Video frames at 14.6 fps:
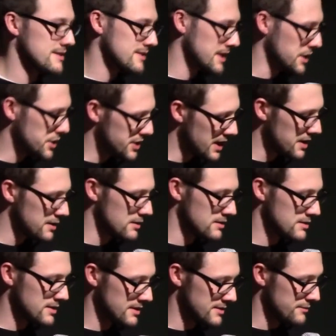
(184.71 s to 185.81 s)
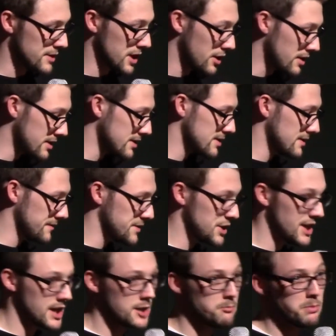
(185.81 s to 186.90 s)
it's like shingles is a recurrence of
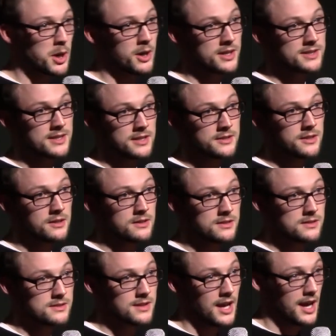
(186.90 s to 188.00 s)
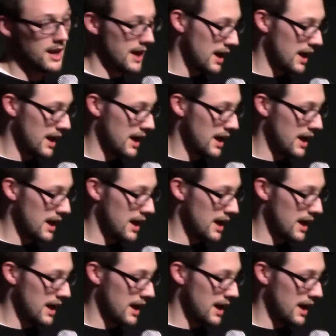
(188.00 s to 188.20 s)
chickenpox in adults.